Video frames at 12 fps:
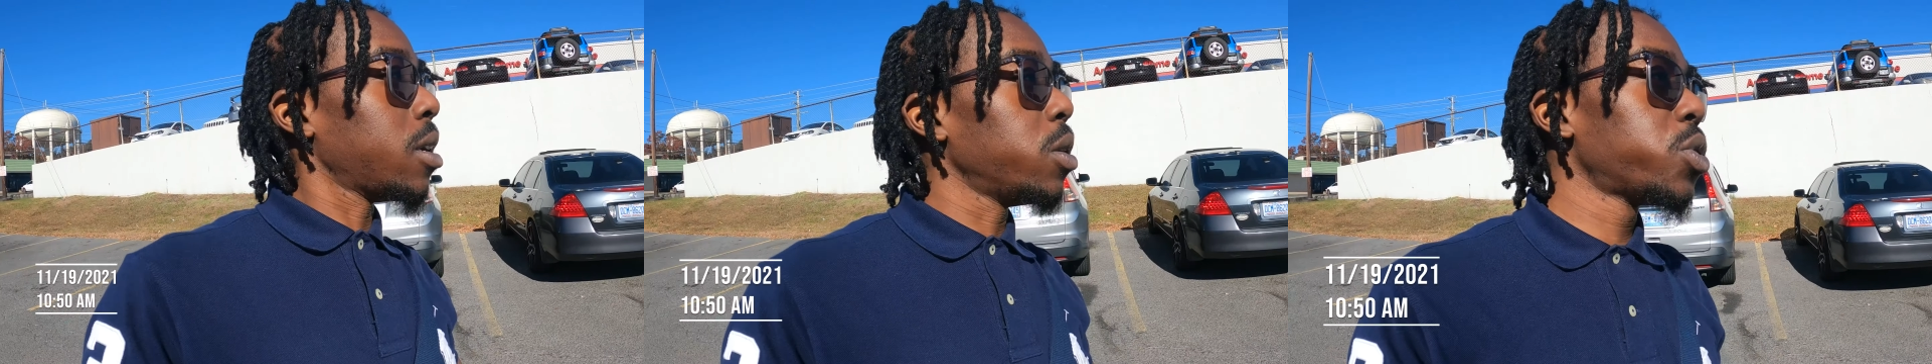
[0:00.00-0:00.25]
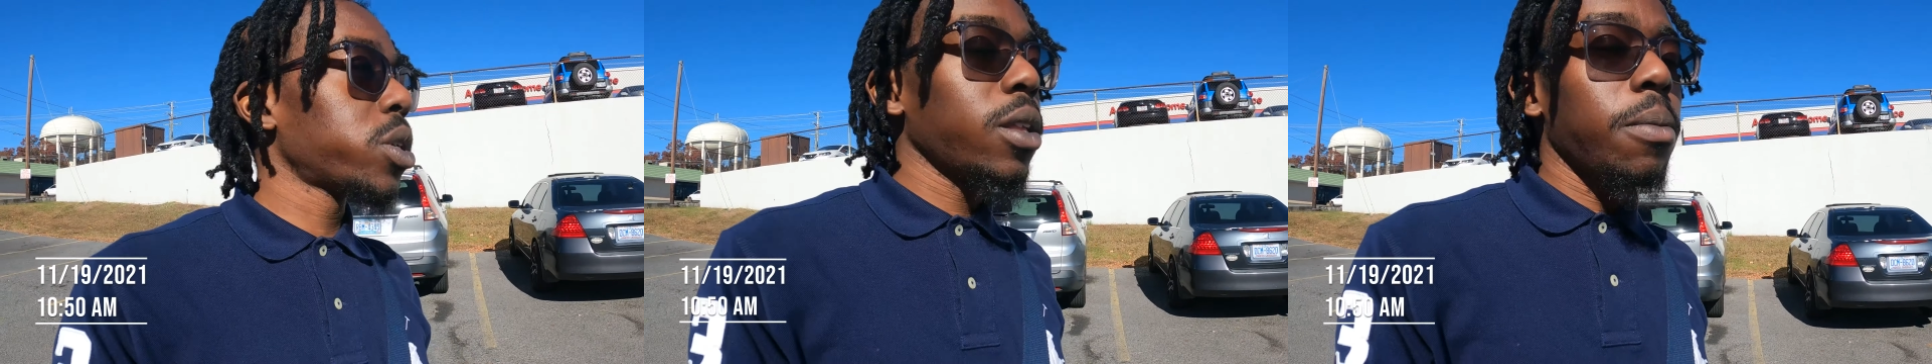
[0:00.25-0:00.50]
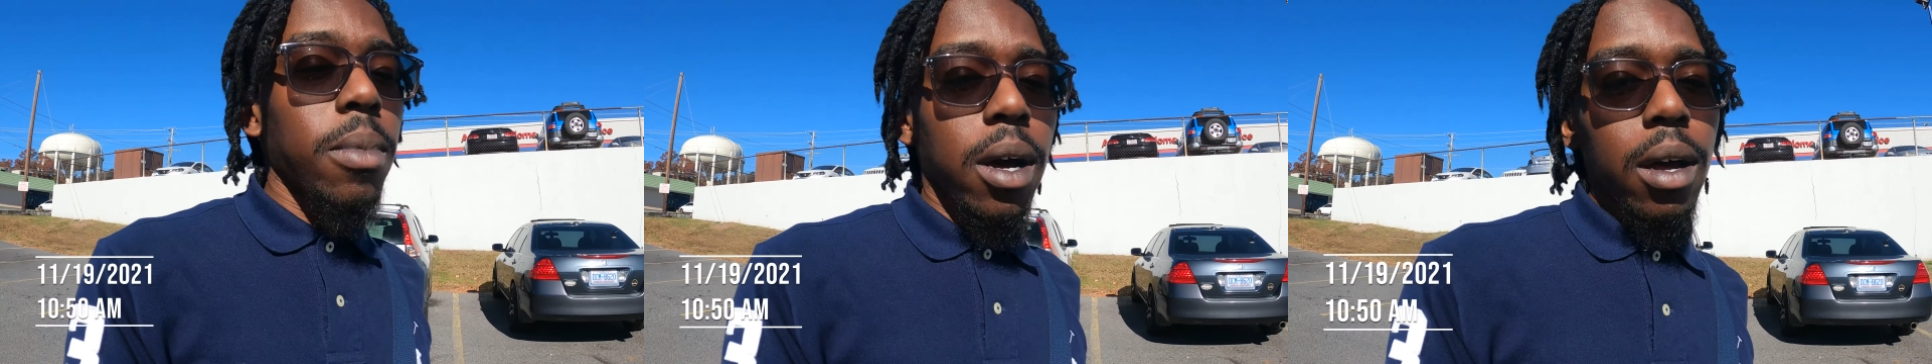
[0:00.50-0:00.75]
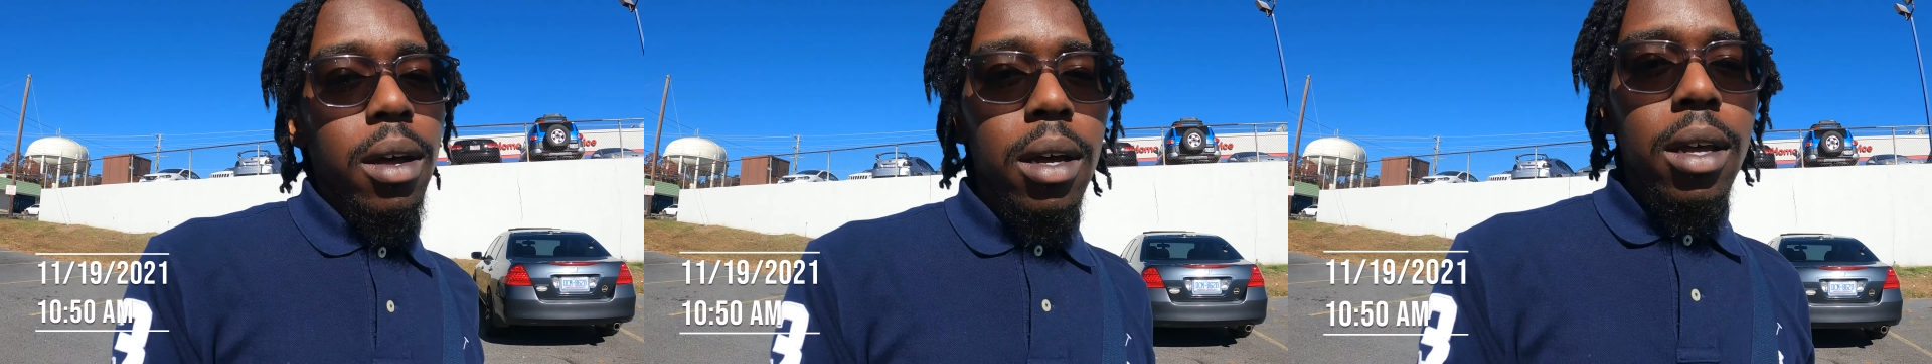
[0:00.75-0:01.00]
Usually
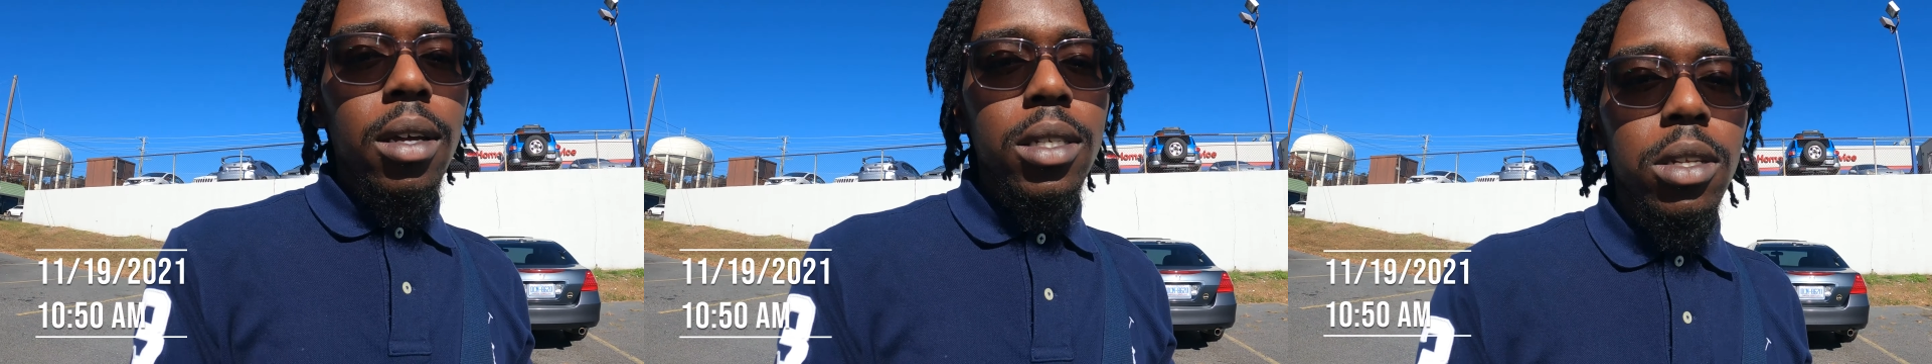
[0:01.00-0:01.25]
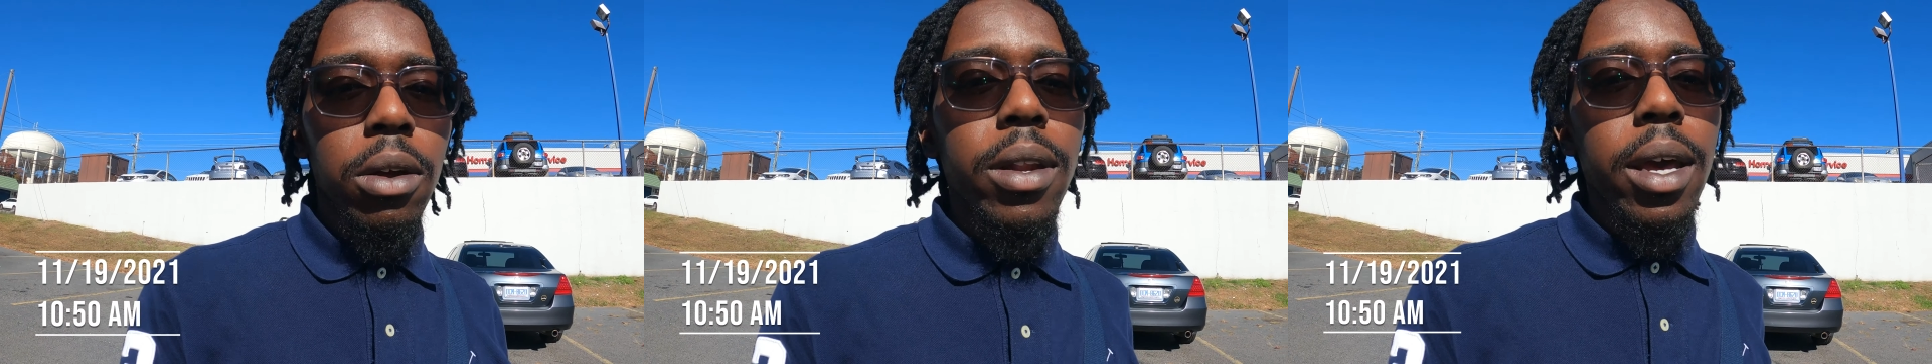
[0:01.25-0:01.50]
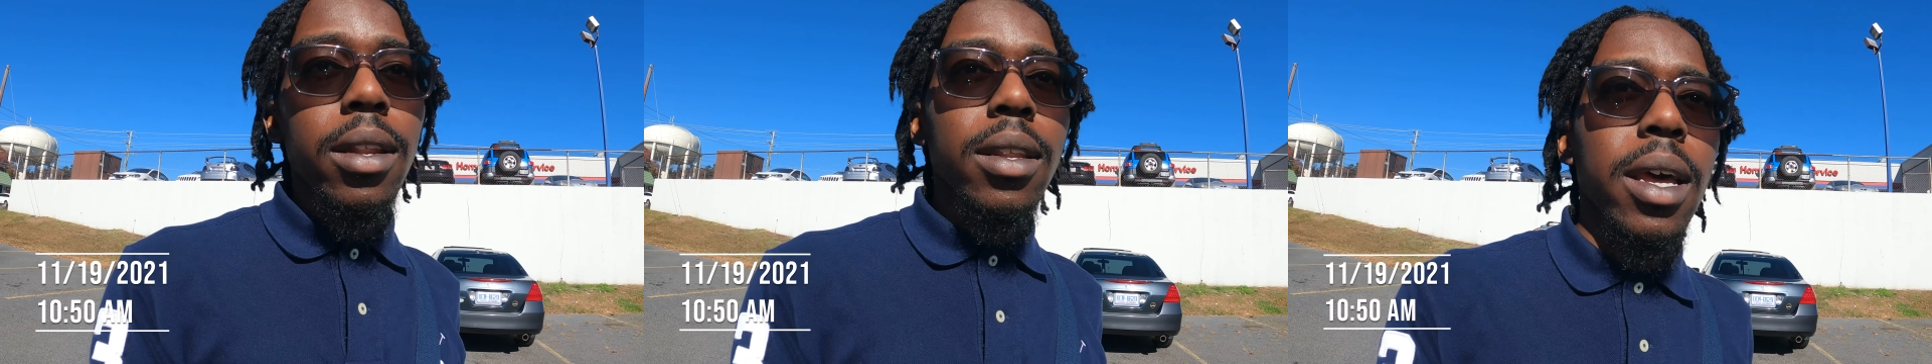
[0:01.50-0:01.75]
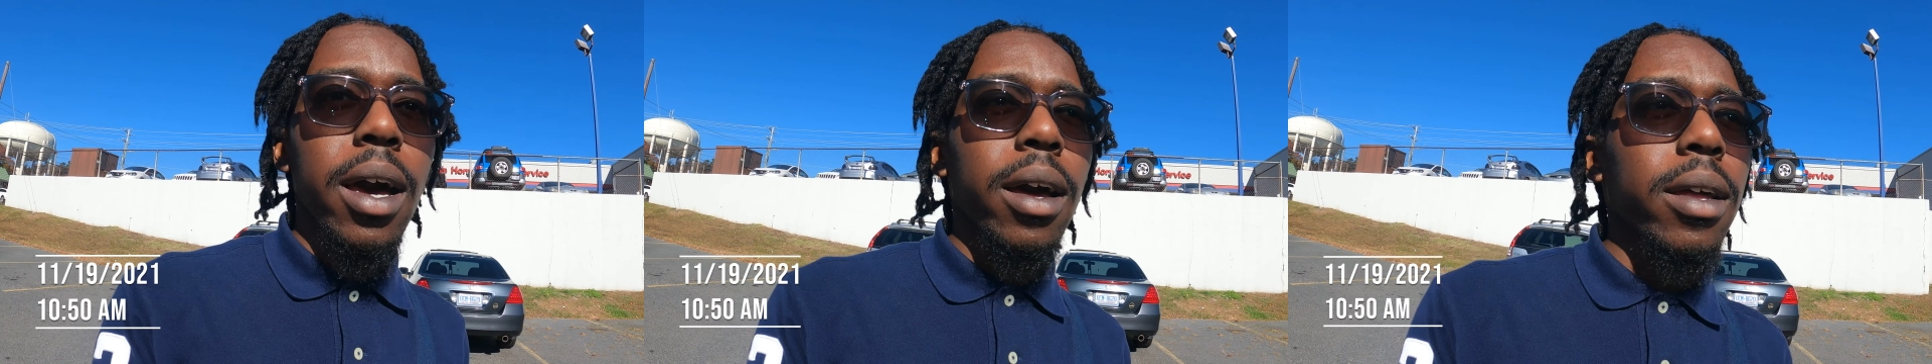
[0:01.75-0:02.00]
my cuts start at
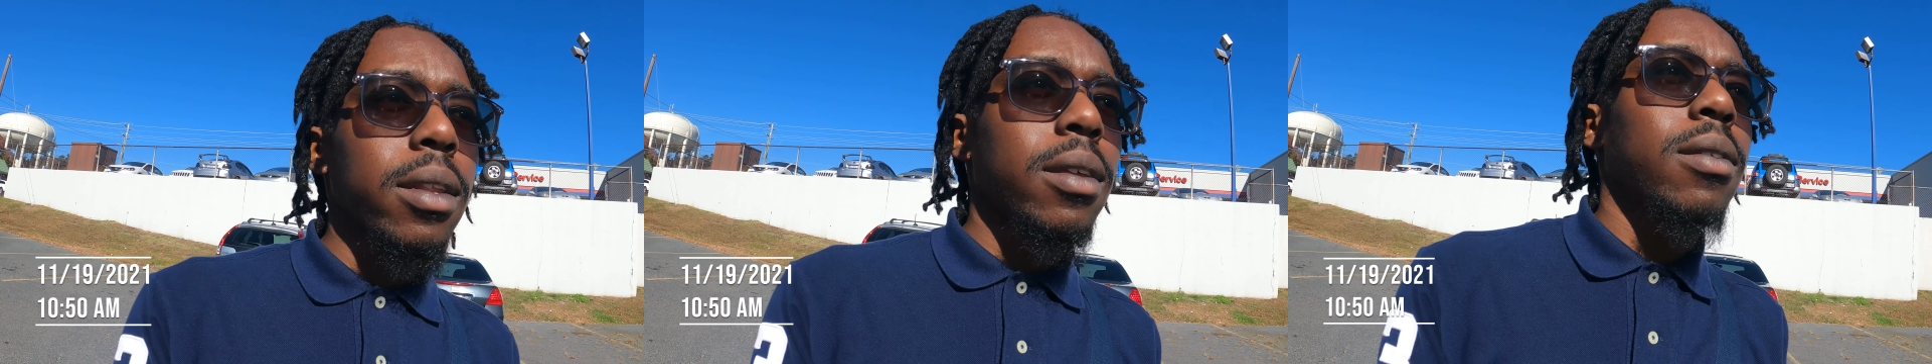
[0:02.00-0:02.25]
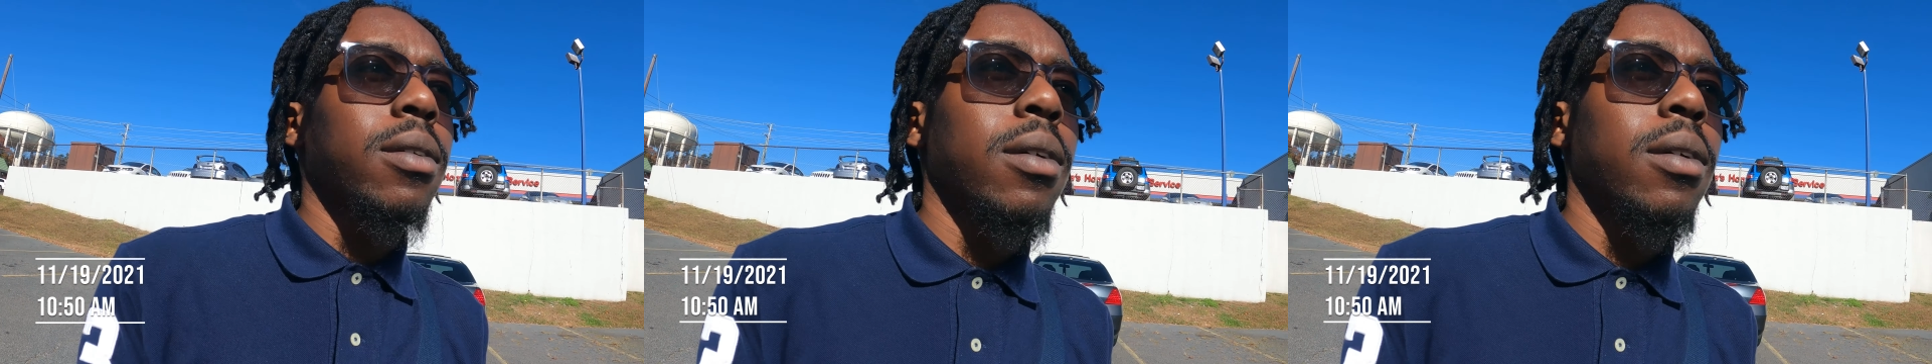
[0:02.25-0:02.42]
9,